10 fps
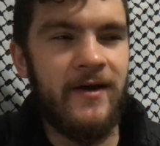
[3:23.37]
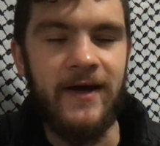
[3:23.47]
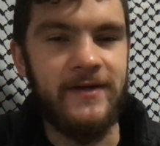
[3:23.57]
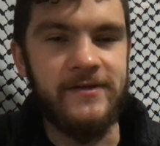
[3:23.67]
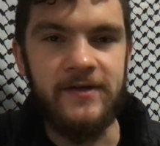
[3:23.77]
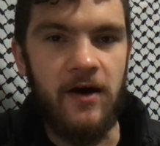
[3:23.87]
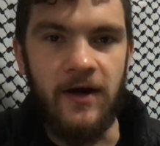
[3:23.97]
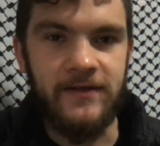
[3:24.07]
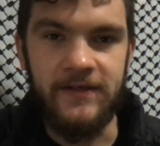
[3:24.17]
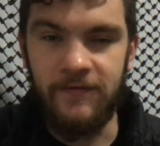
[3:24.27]
it doesn't
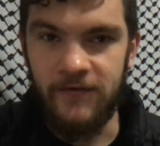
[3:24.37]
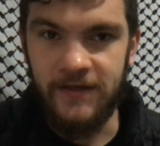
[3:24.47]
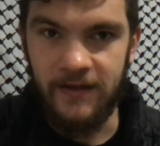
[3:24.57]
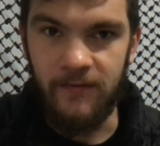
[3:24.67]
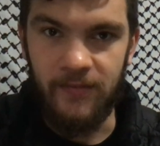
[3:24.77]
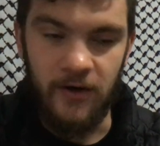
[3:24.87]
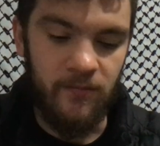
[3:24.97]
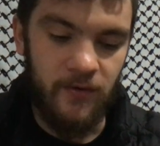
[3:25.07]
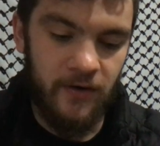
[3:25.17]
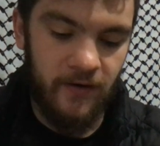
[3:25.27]
cost any different to get the bigger
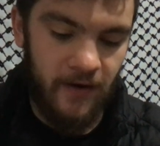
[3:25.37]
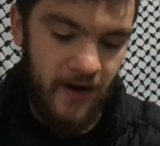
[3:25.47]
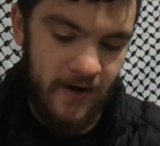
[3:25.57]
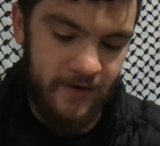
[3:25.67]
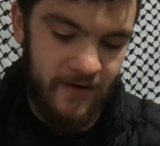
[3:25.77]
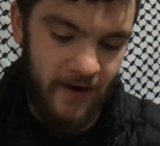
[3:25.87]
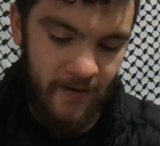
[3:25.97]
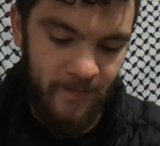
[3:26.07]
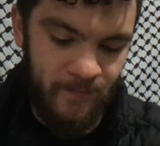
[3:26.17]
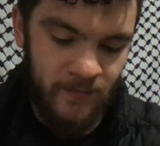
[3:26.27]
book,
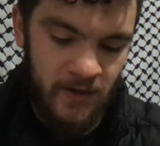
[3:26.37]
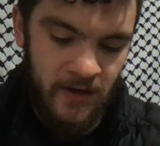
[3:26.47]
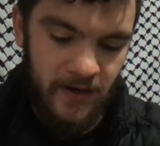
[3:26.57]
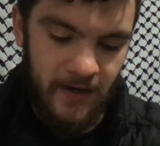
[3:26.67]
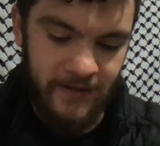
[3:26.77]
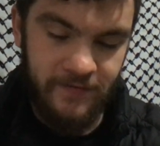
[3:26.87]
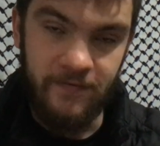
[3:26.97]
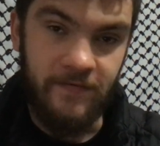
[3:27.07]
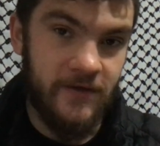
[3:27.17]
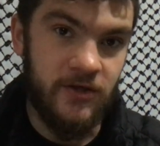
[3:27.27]
and it's
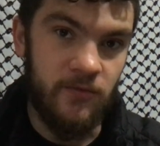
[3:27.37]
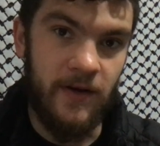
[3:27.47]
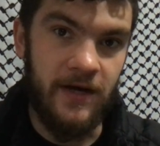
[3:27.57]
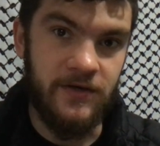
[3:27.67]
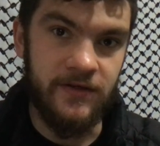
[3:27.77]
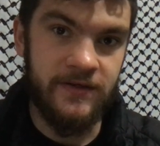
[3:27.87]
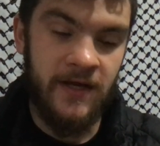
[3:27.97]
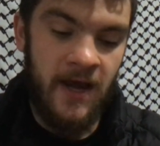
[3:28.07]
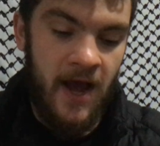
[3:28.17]
52 pages.